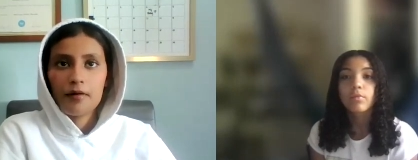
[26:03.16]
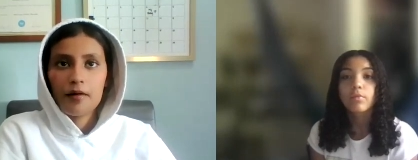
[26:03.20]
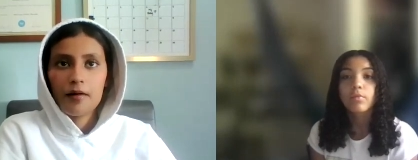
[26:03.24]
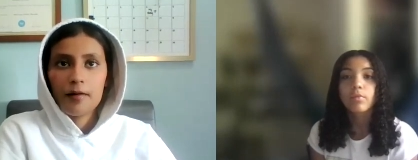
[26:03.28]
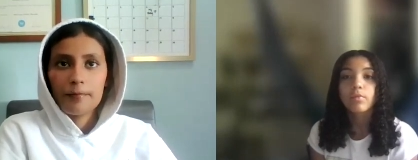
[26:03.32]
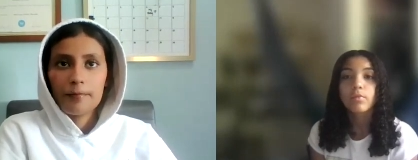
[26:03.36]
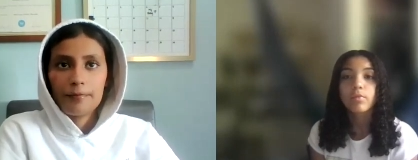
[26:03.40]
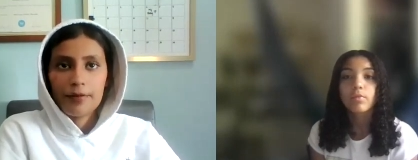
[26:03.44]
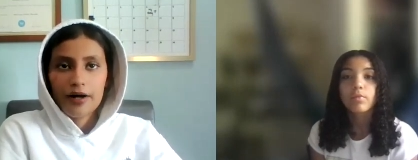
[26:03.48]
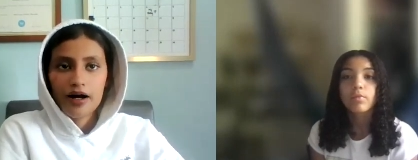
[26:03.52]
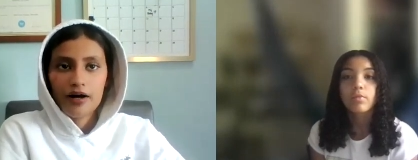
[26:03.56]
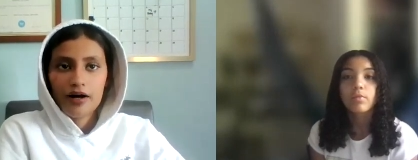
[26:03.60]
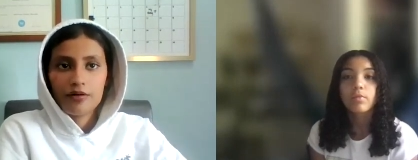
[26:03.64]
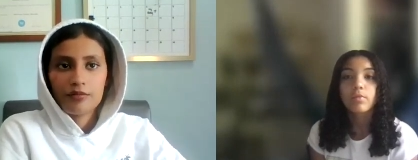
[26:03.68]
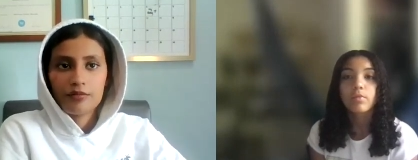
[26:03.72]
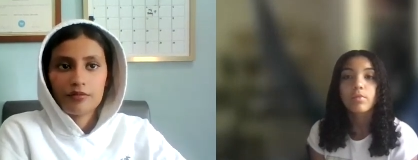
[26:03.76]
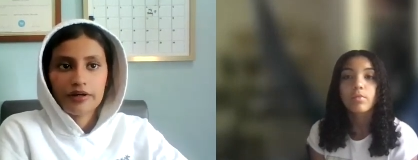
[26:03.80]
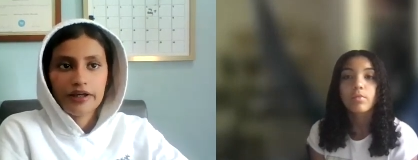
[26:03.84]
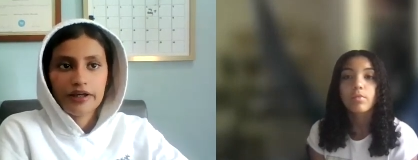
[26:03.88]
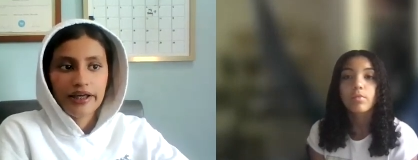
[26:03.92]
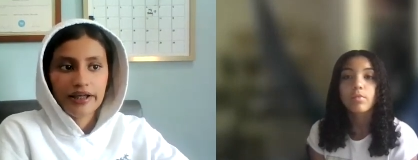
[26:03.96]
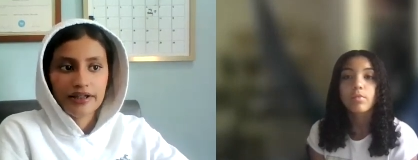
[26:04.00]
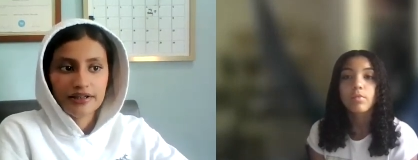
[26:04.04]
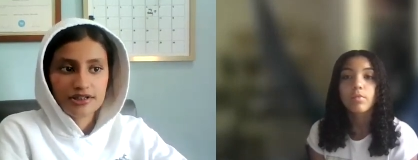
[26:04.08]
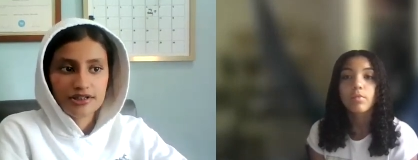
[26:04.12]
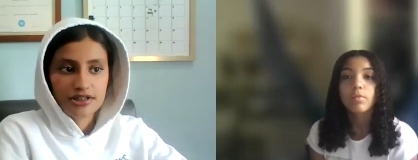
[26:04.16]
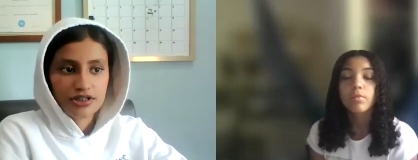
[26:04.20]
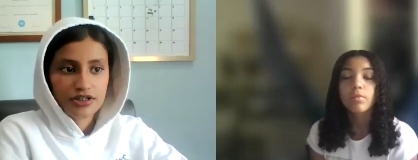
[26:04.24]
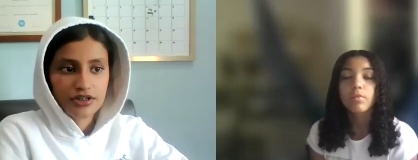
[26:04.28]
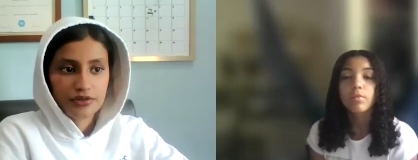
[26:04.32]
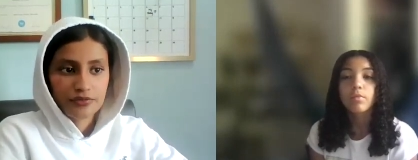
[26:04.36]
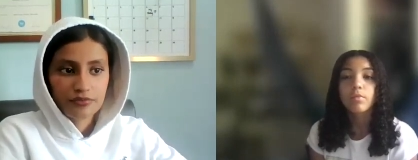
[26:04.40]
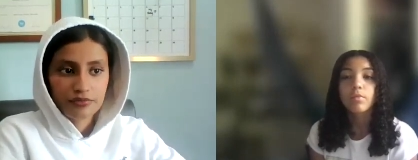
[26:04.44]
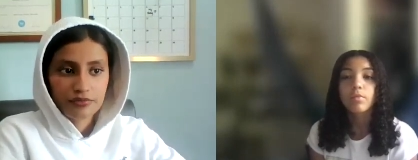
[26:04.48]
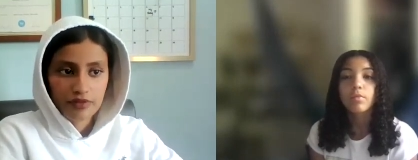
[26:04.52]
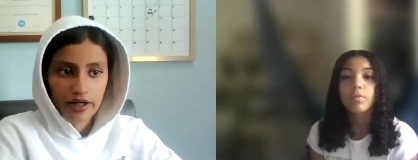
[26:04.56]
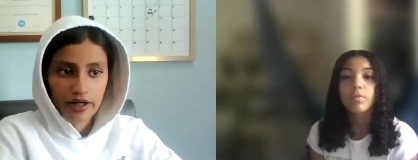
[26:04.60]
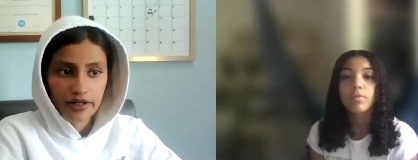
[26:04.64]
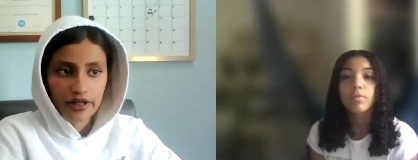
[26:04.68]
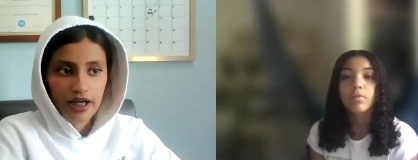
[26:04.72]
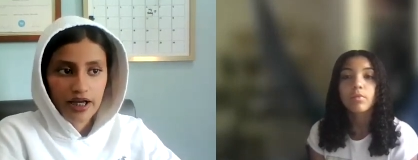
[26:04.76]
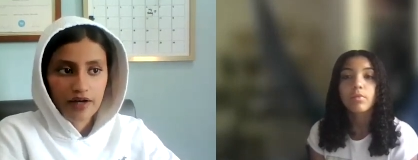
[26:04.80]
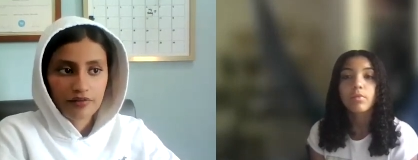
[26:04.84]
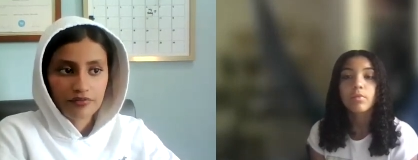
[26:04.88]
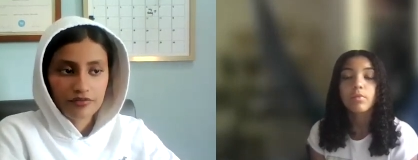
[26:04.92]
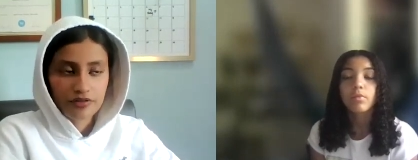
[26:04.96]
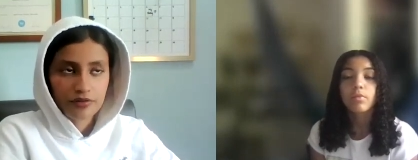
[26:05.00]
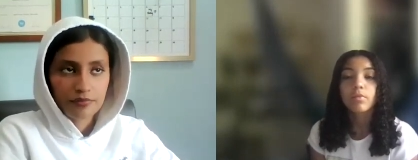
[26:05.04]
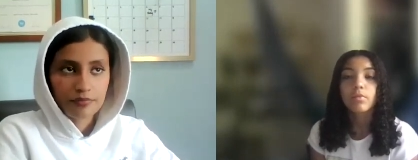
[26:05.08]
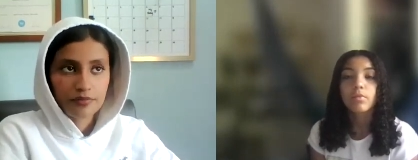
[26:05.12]
Speaker 1: about cancer right
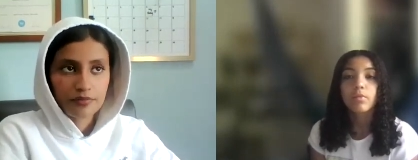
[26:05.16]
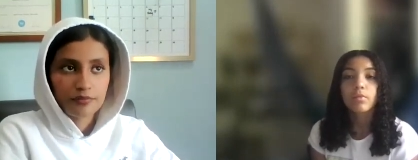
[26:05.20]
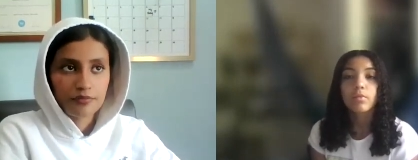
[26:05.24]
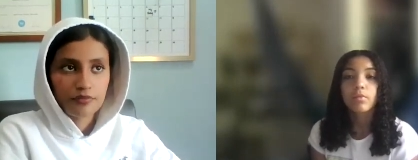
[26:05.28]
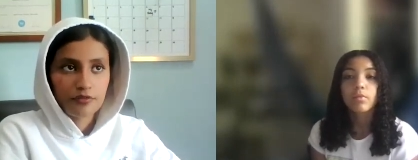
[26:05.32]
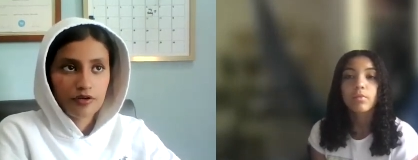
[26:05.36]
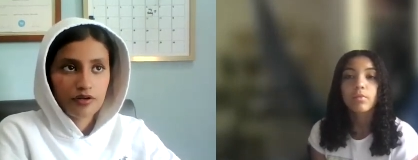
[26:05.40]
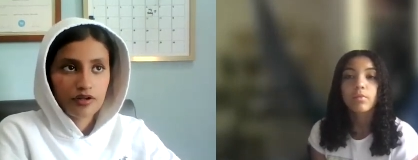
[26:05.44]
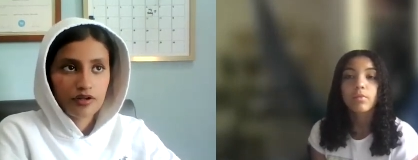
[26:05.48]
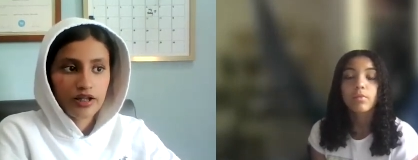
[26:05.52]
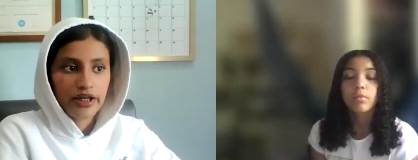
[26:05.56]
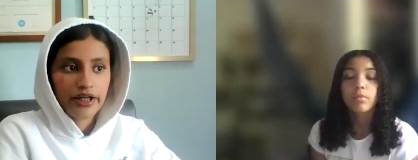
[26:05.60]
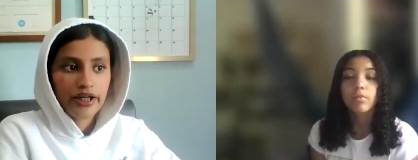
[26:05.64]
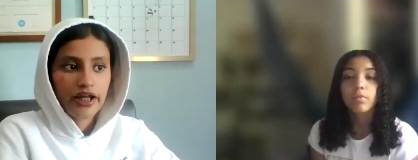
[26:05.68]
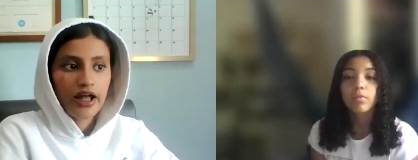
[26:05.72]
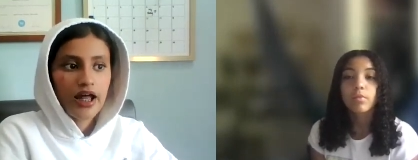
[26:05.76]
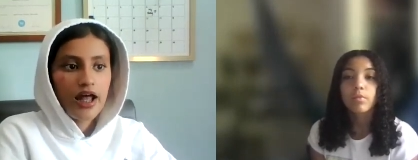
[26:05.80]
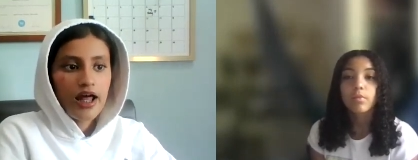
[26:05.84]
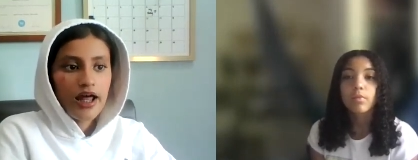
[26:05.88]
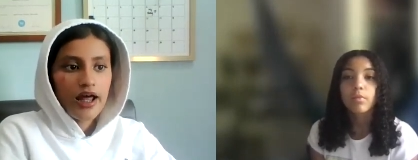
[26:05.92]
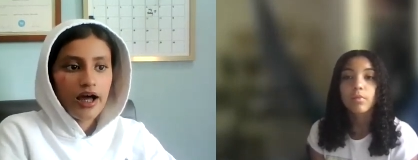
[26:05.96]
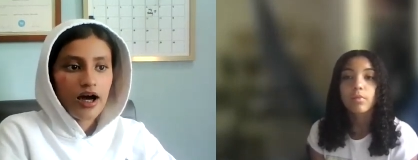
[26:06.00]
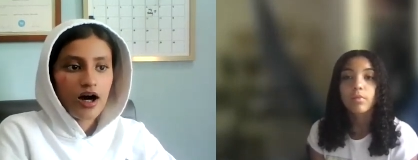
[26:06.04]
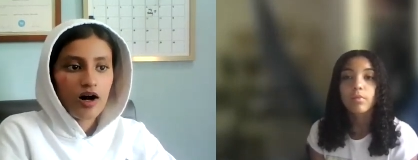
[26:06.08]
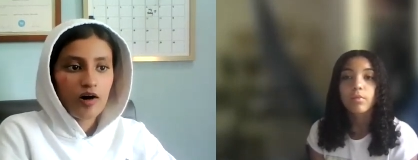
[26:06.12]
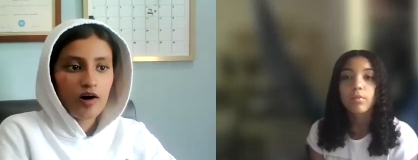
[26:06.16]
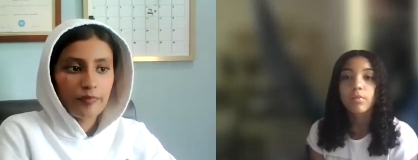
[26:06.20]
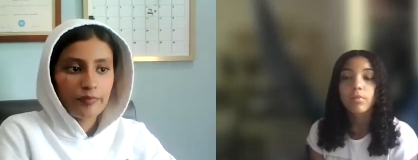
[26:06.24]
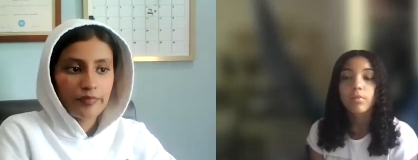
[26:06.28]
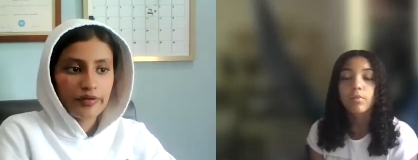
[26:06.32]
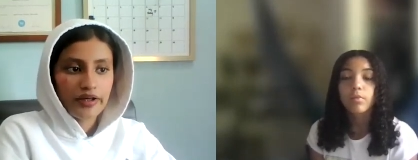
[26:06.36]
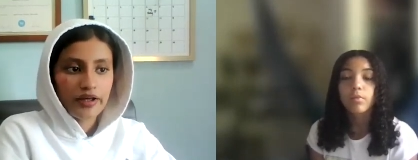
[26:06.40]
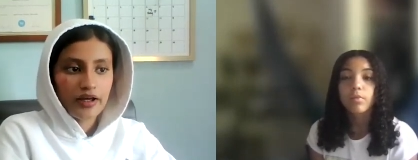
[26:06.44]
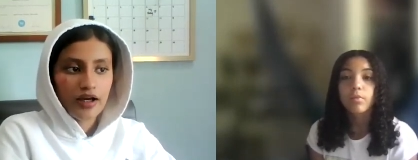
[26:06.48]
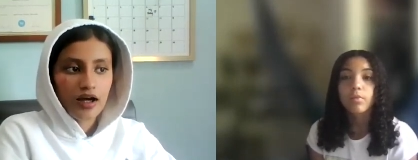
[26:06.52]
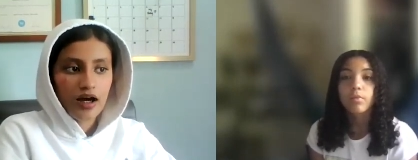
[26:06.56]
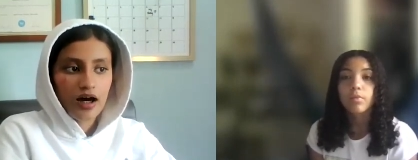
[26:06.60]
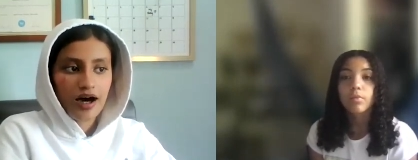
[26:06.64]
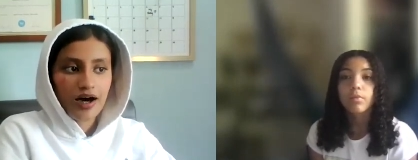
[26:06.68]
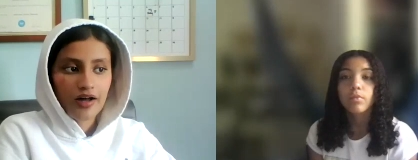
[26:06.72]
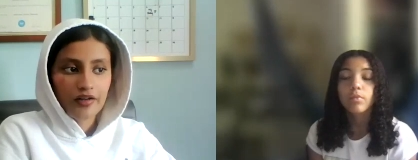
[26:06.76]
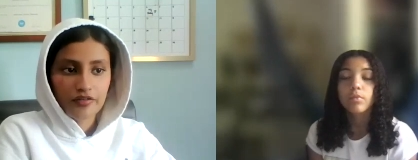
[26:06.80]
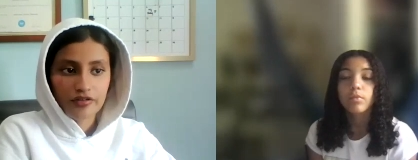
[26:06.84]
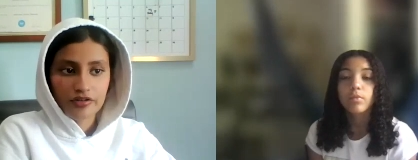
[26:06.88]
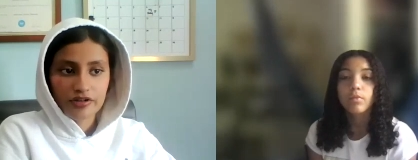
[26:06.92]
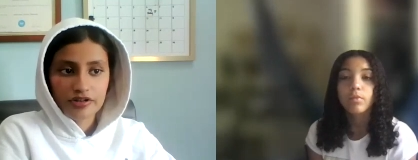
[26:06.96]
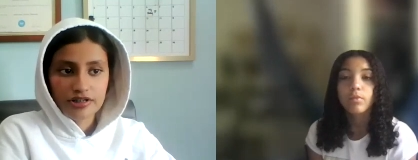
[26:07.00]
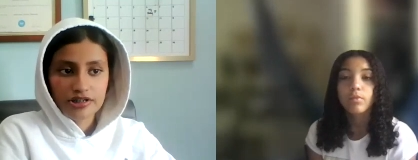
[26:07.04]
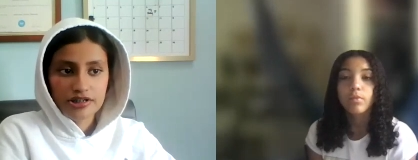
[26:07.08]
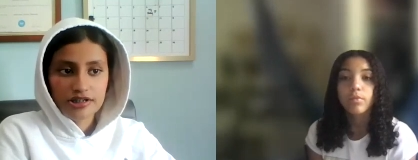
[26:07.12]
after, but more like helping
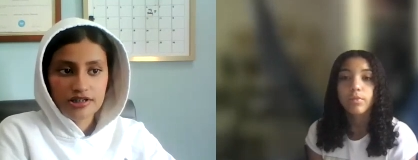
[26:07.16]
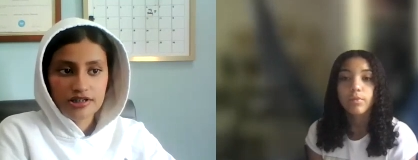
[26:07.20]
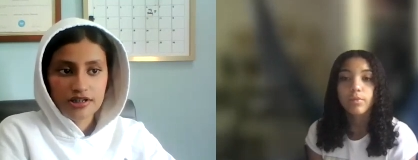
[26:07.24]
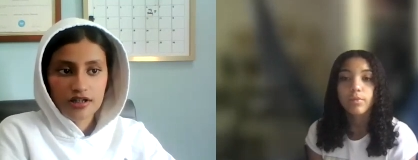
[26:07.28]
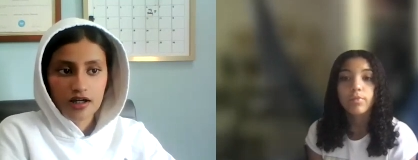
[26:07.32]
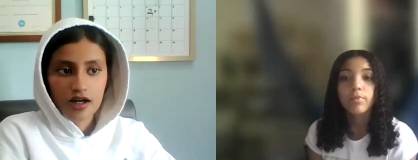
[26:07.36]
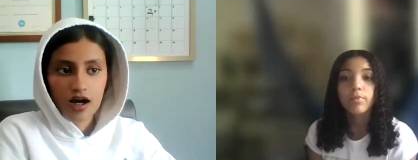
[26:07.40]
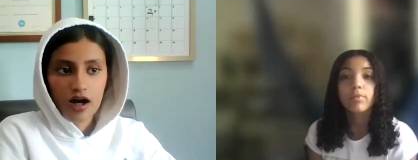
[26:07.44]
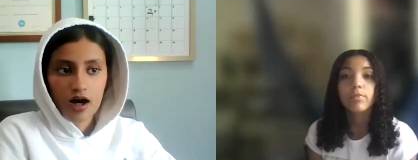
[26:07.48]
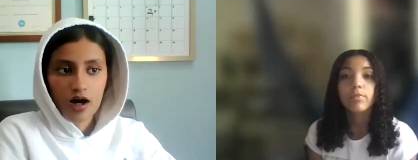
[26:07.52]
others